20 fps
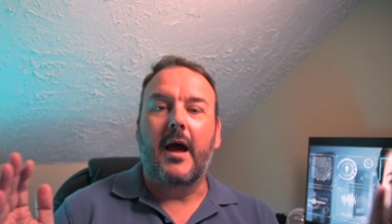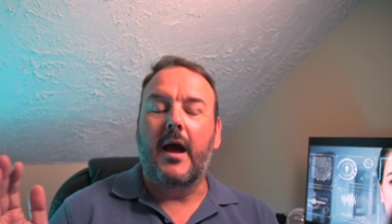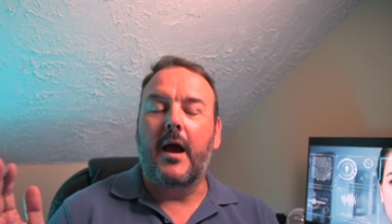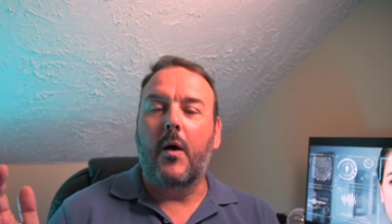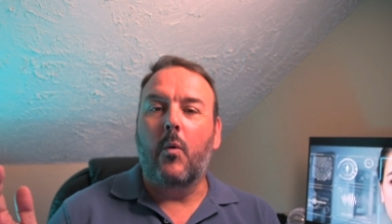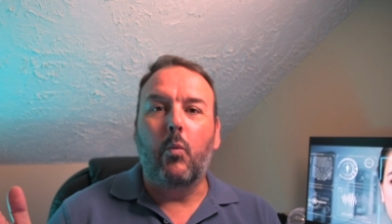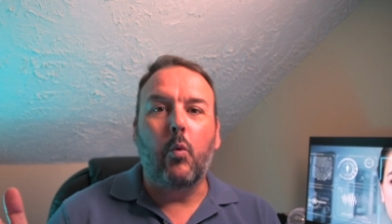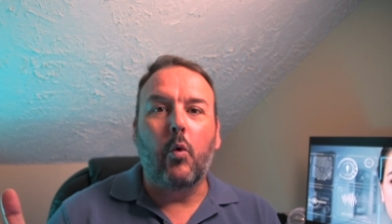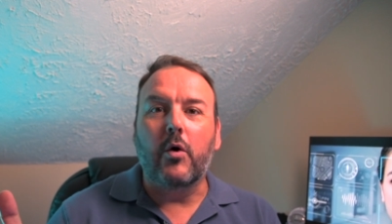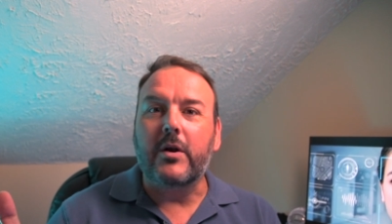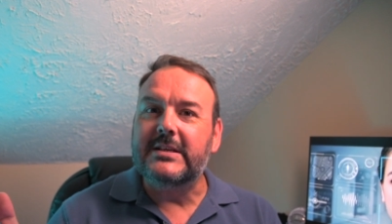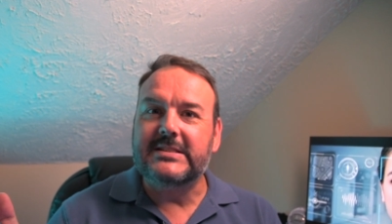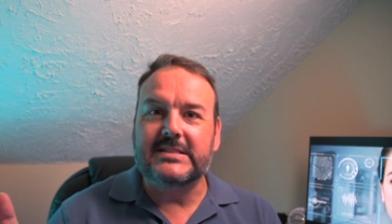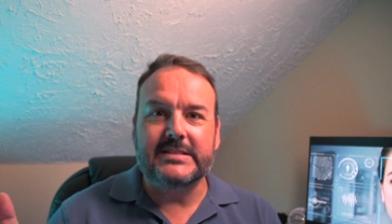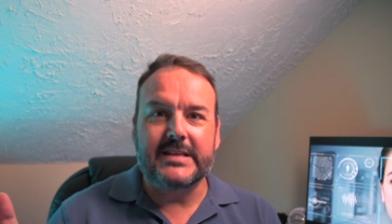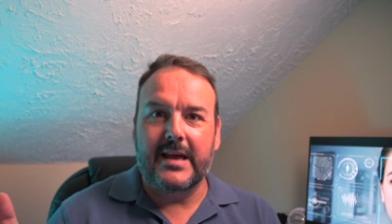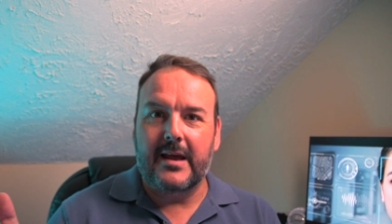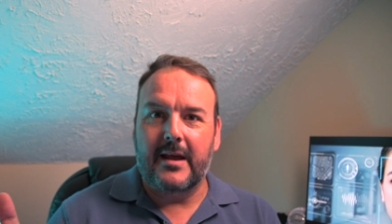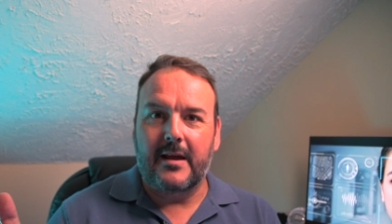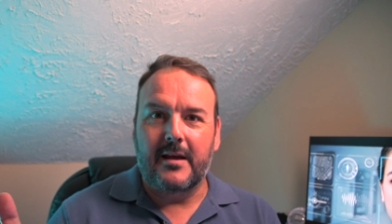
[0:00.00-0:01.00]
what is
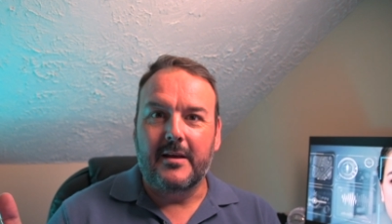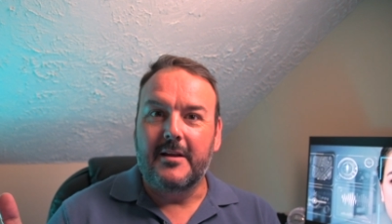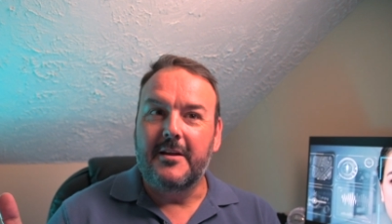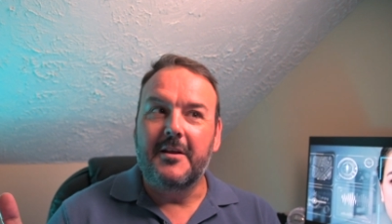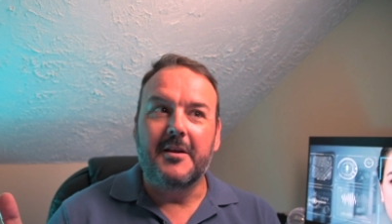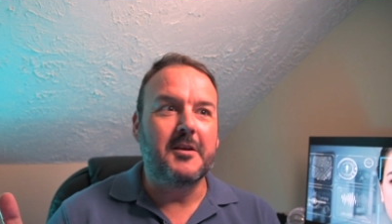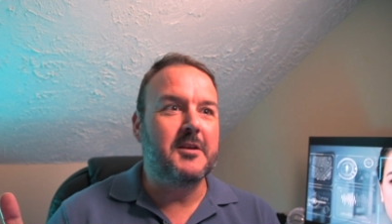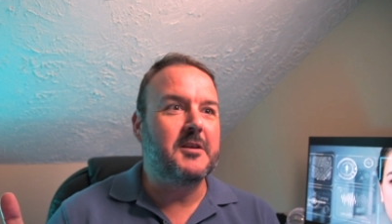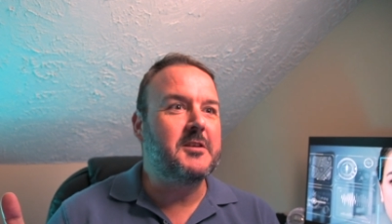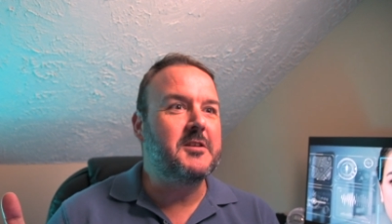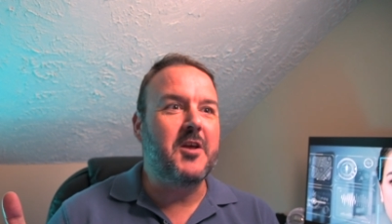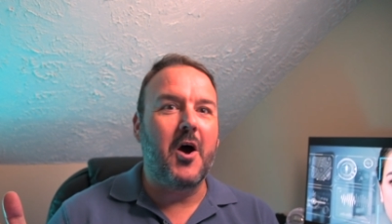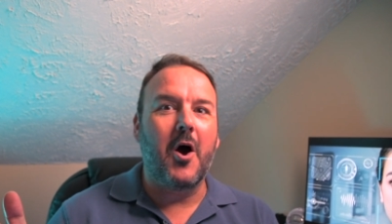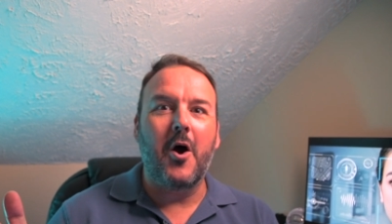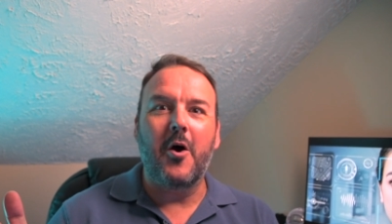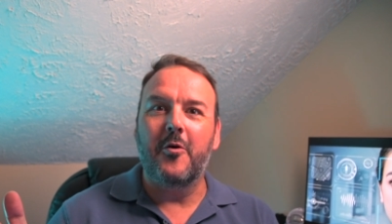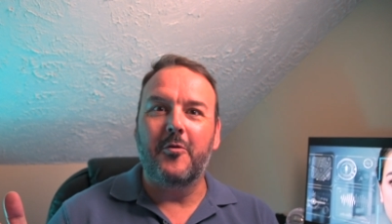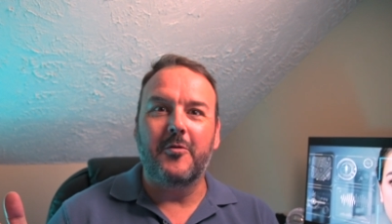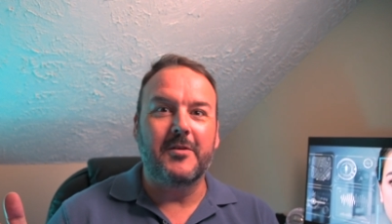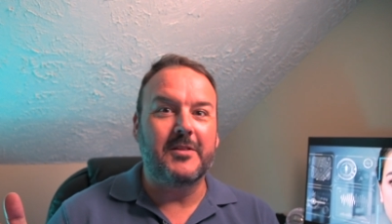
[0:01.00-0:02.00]
there?
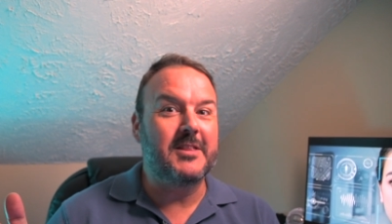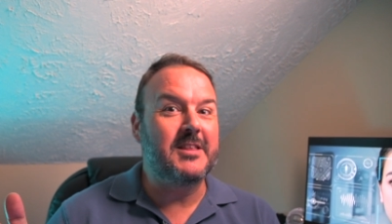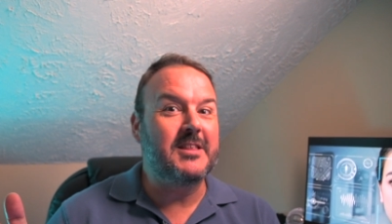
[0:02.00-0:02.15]
No,